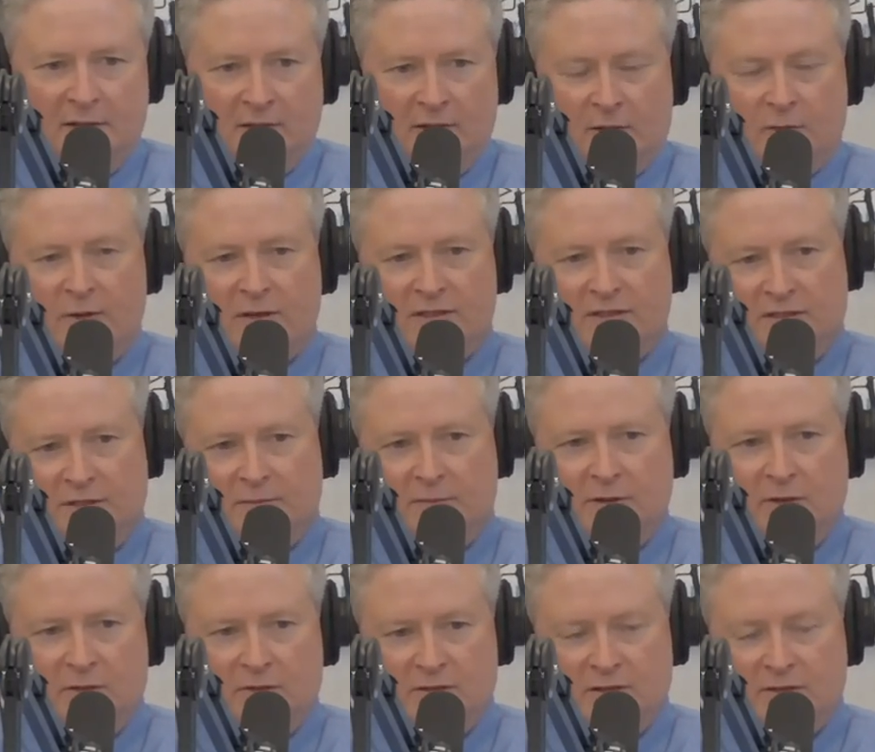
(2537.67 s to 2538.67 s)
The question,
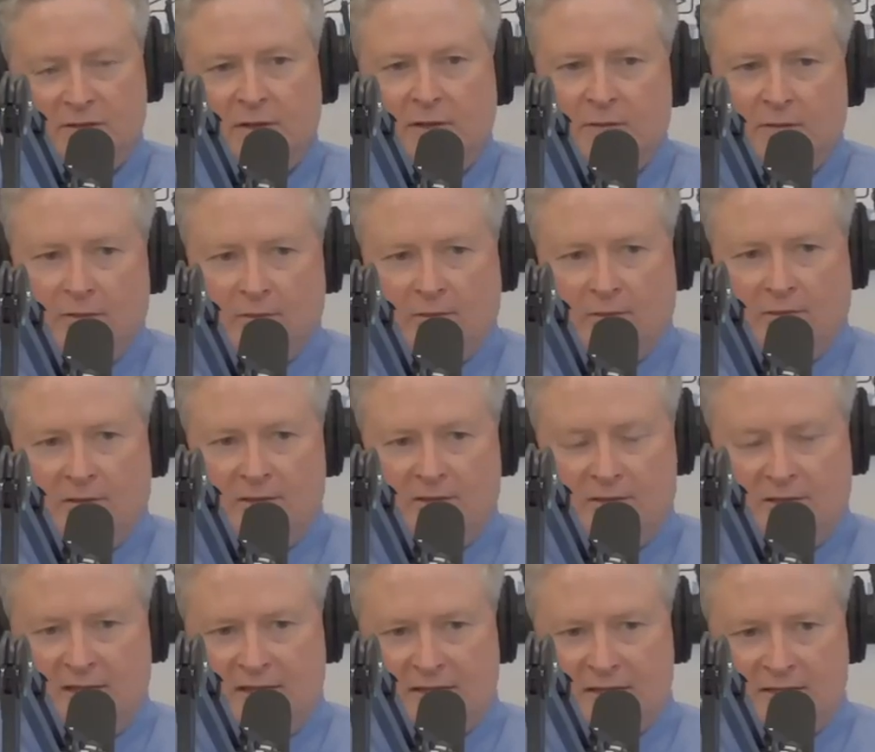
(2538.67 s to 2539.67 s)
though, is the
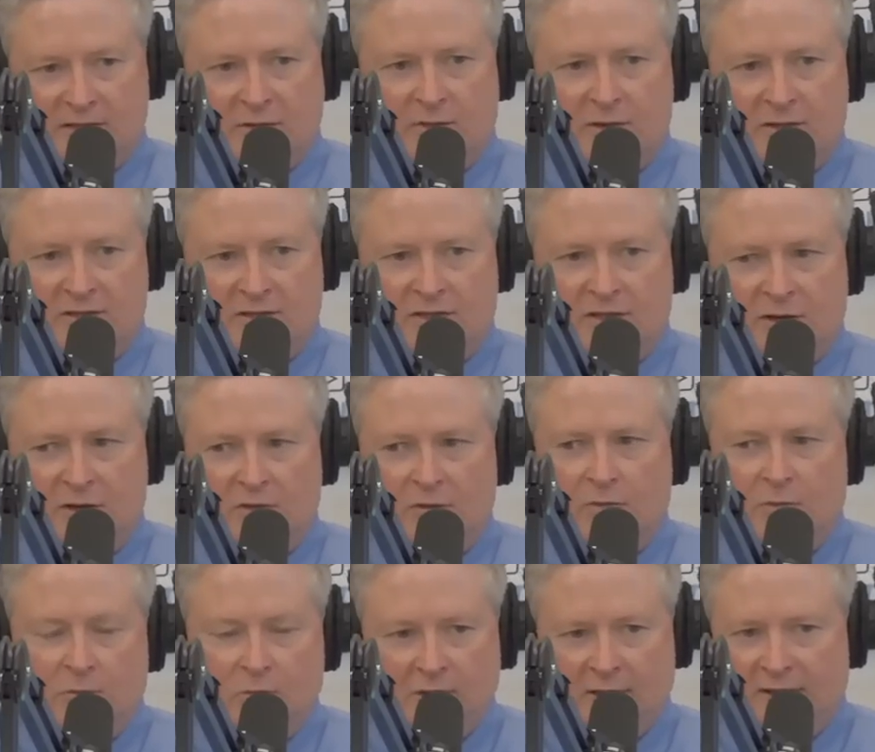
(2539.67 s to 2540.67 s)
DSO doesn't know
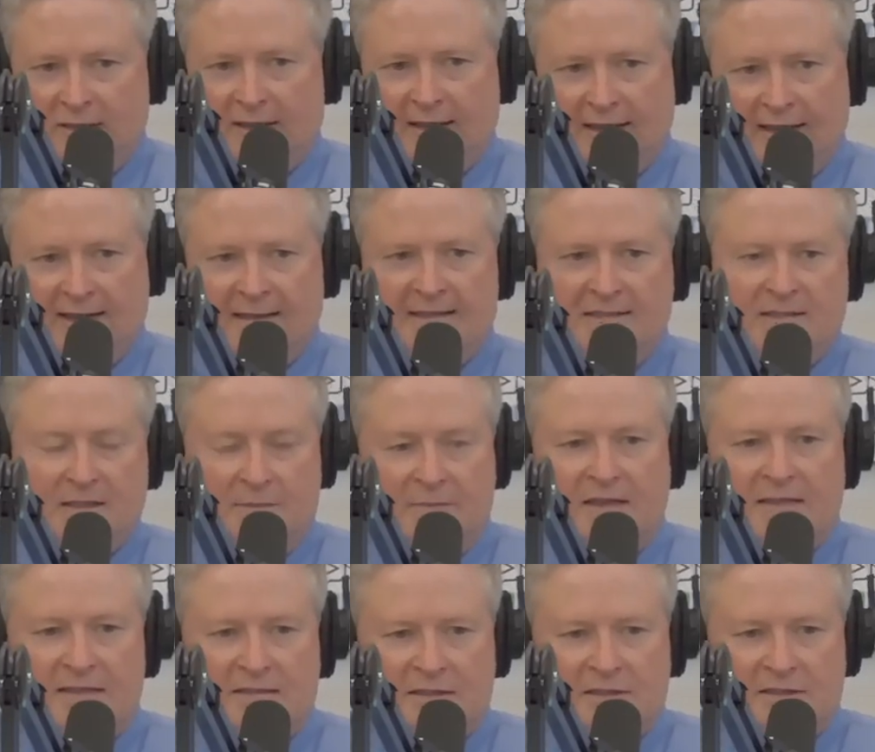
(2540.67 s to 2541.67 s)
what the heck is the
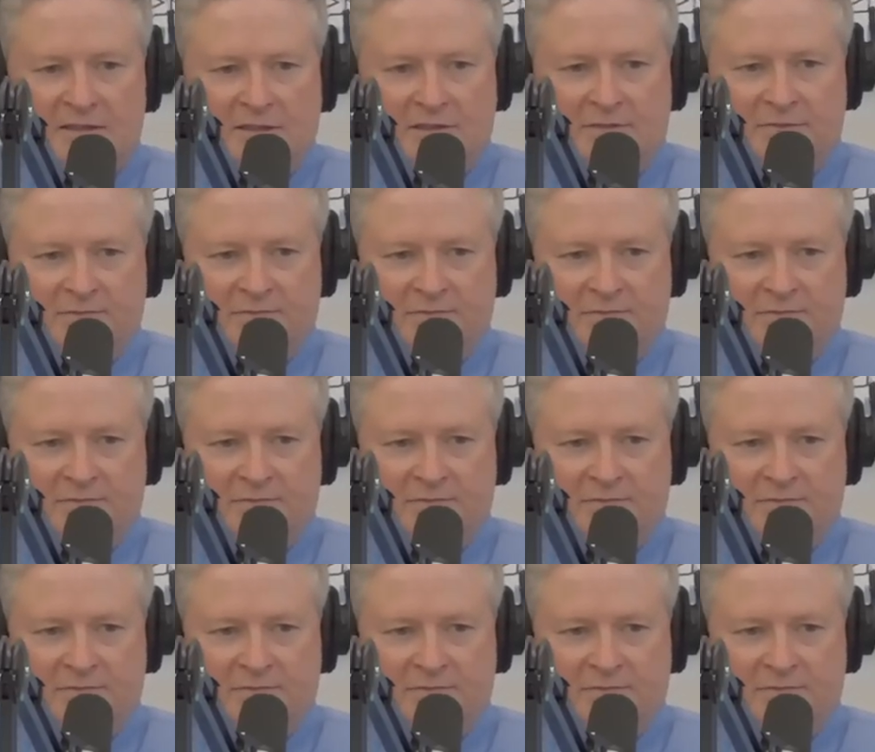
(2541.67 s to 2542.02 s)
message.